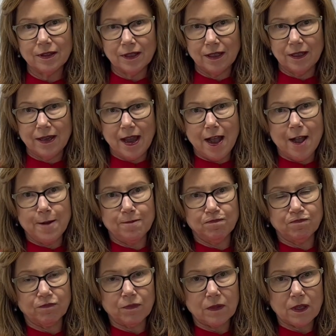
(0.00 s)
the
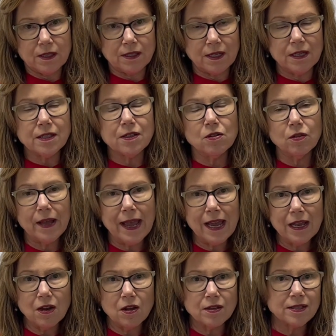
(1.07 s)
seasonal
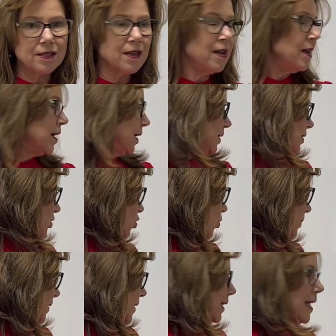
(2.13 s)
hair loss, it's
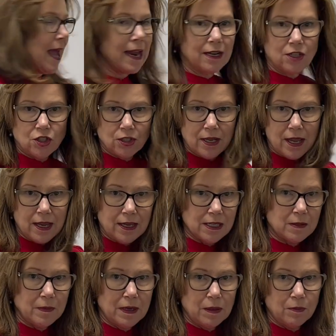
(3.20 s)
normally the anagen hairs
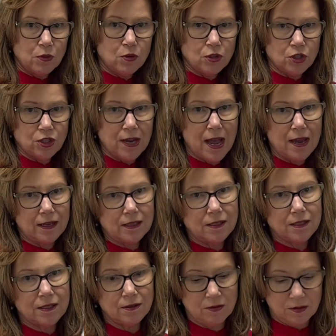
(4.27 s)
being pushed out
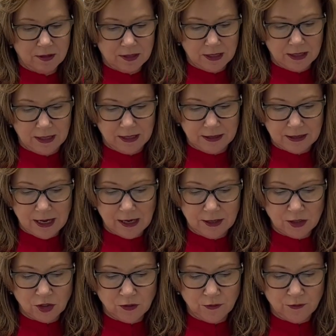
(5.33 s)
into the
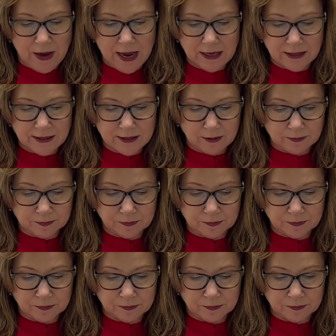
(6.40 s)
telogen phase.